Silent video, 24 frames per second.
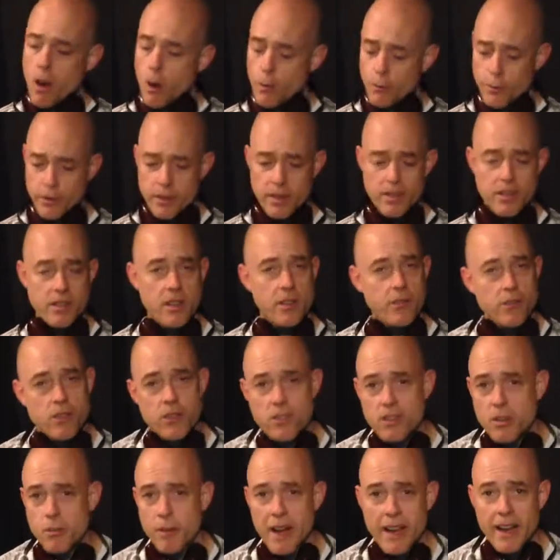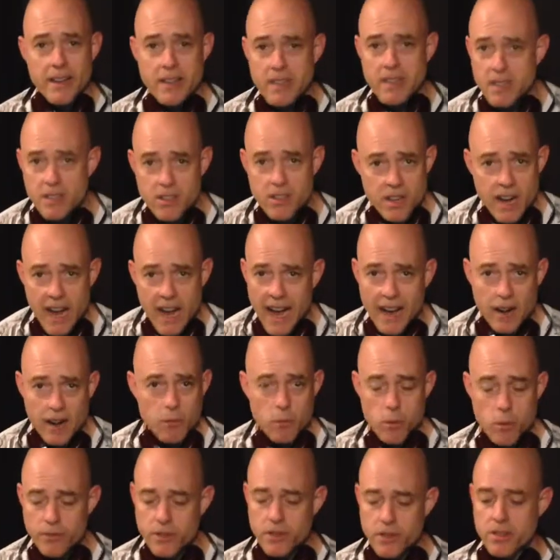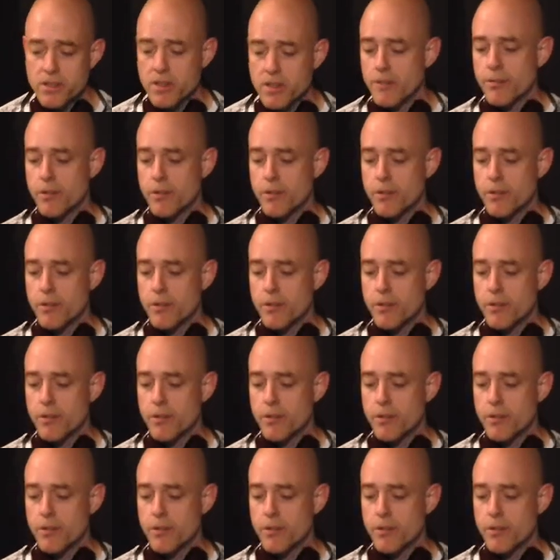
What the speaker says: Hopefully this gives you some ideas on how to move this